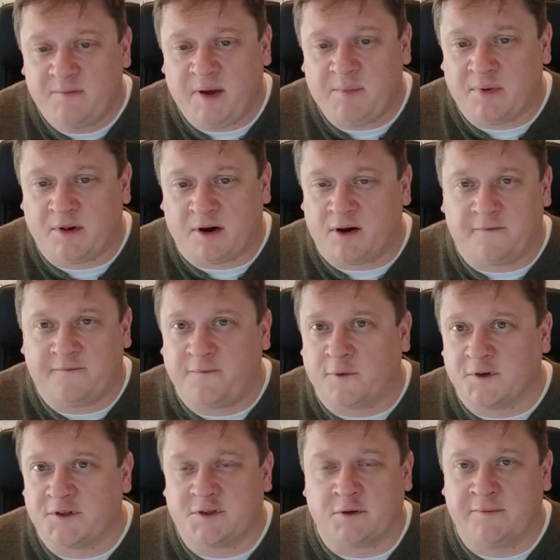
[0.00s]
people aren't
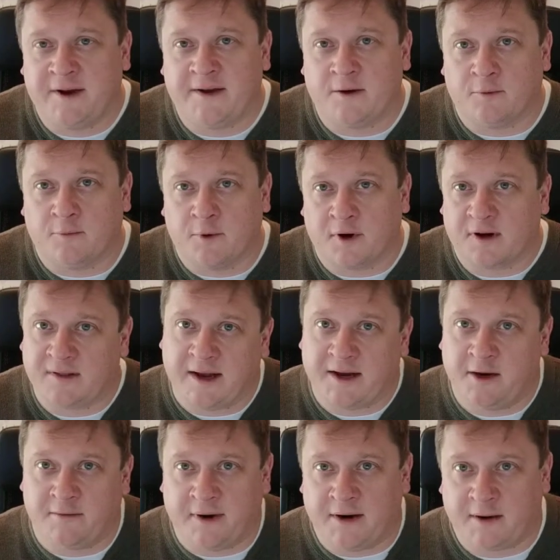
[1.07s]
forced to read your work
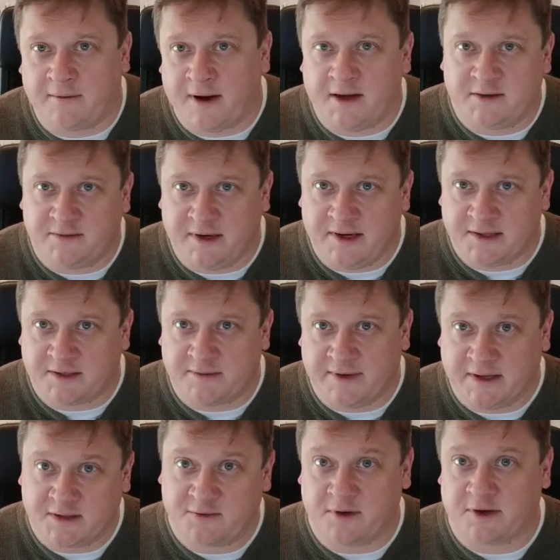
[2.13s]
like your undergraduate
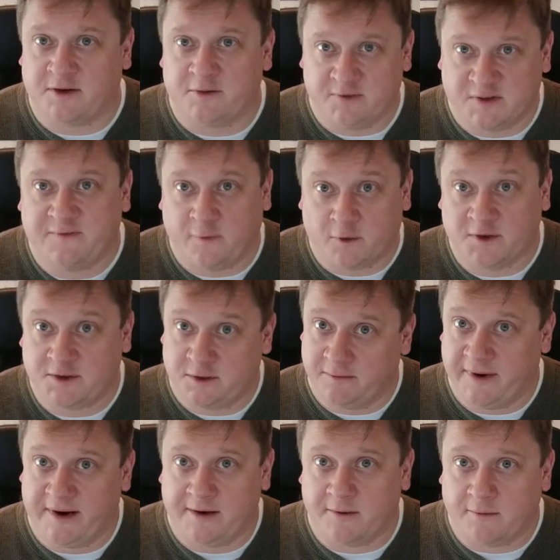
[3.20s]
history instructor was forced to
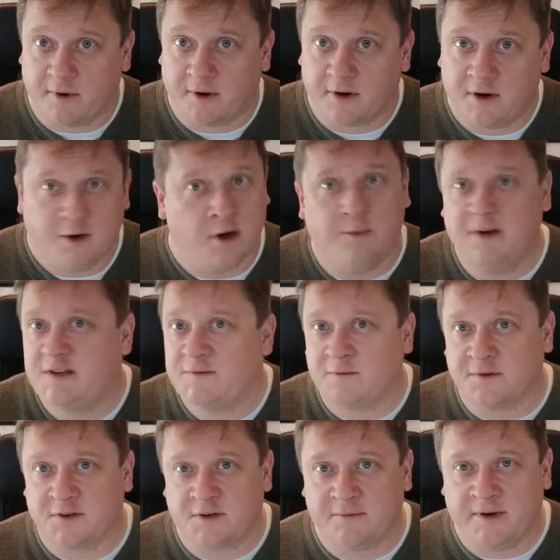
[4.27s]
read your work. Nobody's
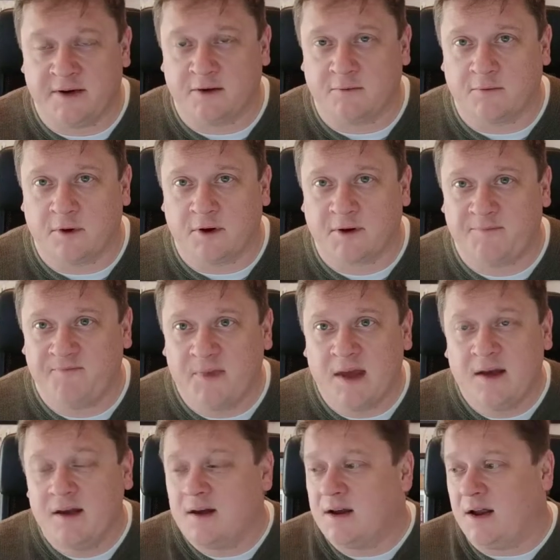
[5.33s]
forced to read your work,
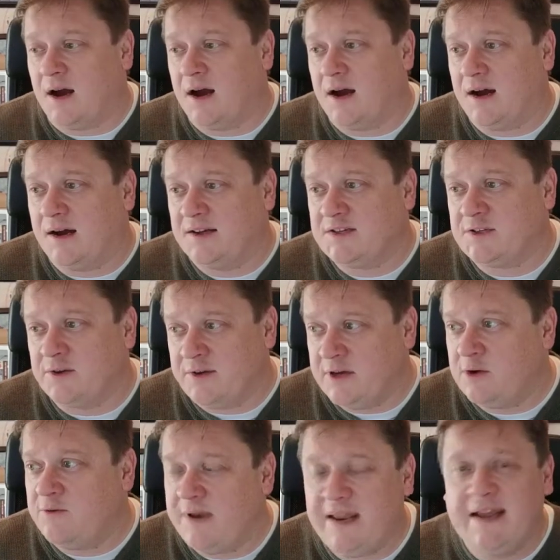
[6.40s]
uh, so
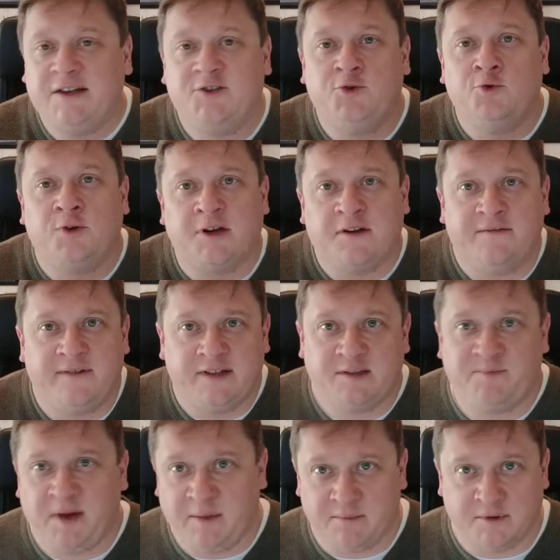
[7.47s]
you need to
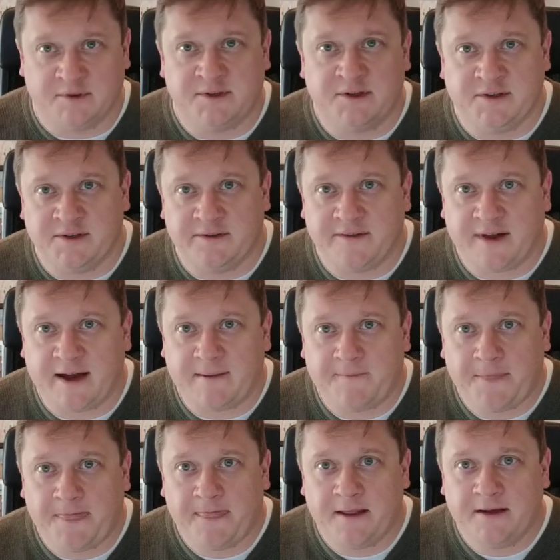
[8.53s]
convince people to do that,
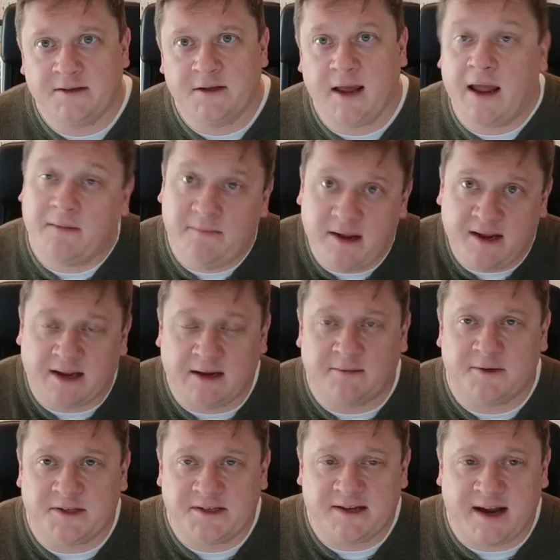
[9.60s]
and being
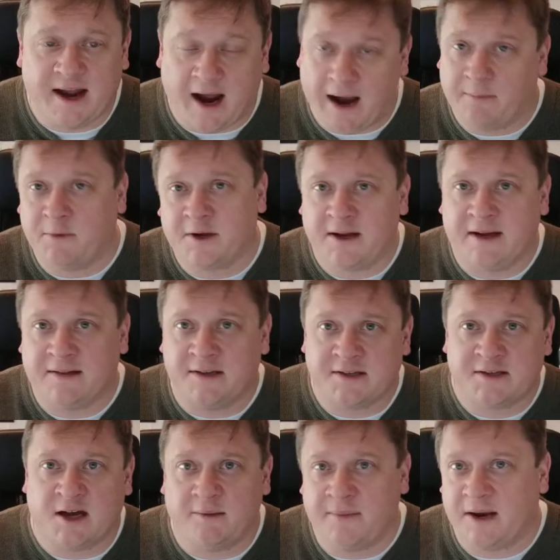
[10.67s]
able to say, "I'm looking at this
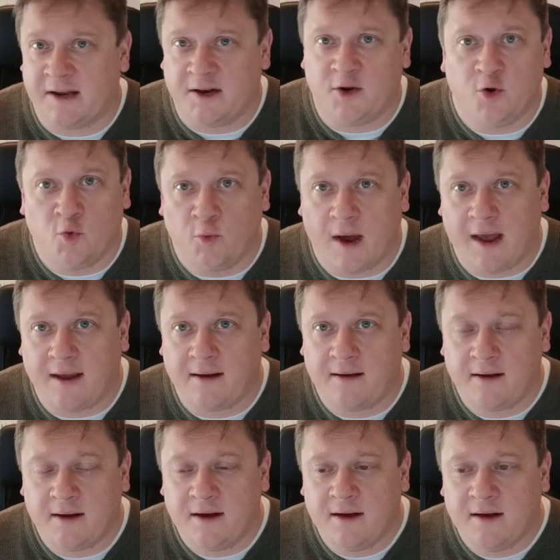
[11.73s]
topic in a new way,"
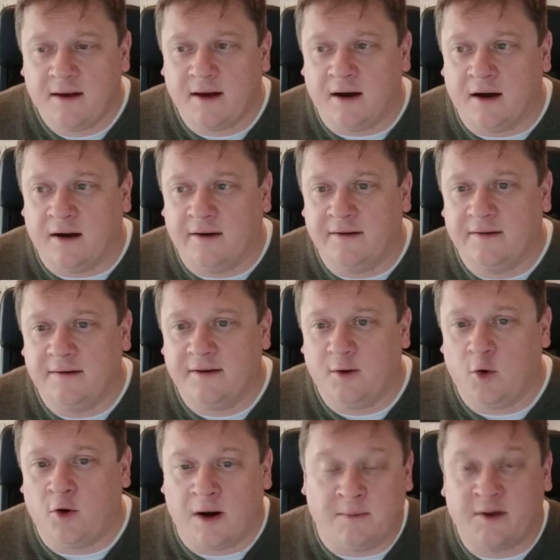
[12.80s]
uh,
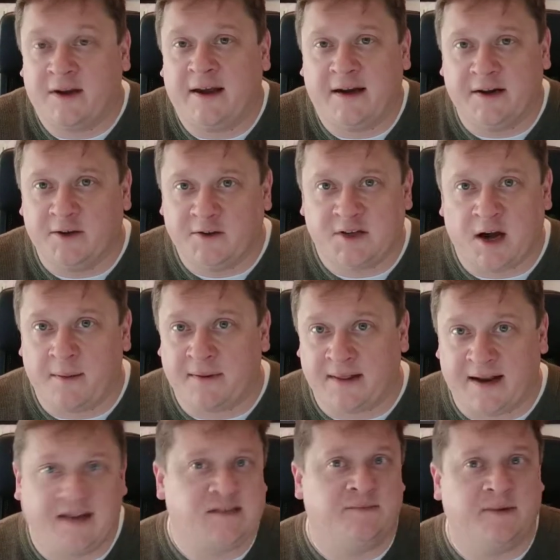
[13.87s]
or "I'm looking at a new topic
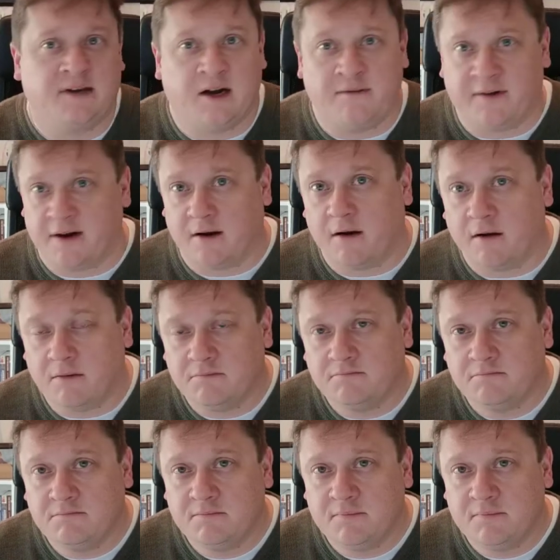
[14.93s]
that hasn't been covered at all,"